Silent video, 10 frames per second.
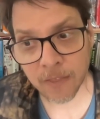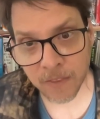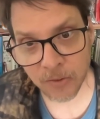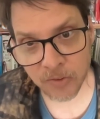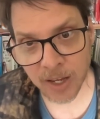
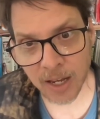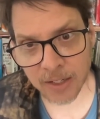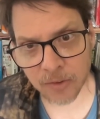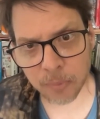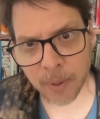this guy
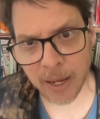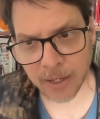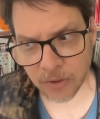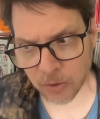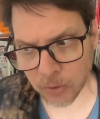is
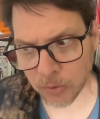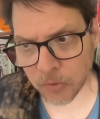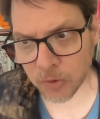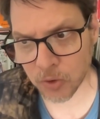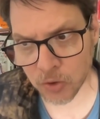bad
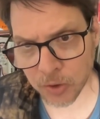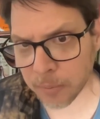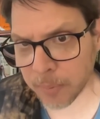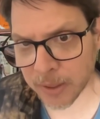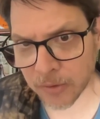news, you
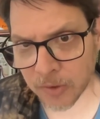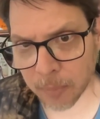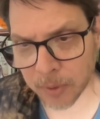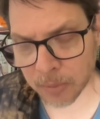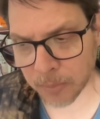shouldn't be
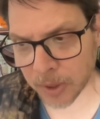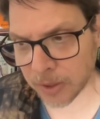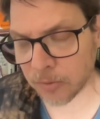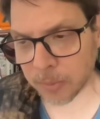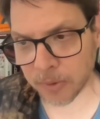accepting
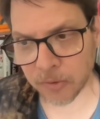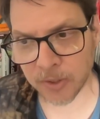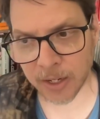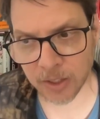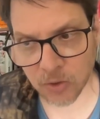money from this
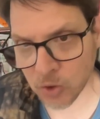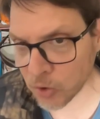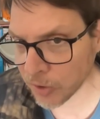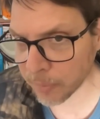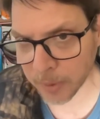guy, you
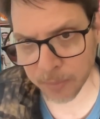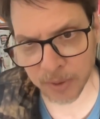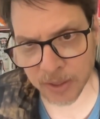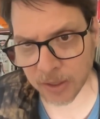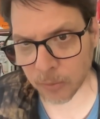shouldn't be
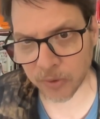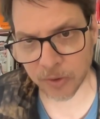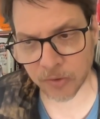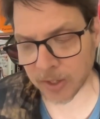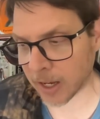meeting with
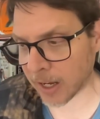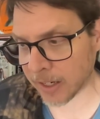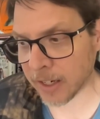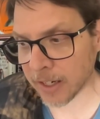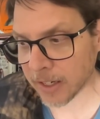this guy,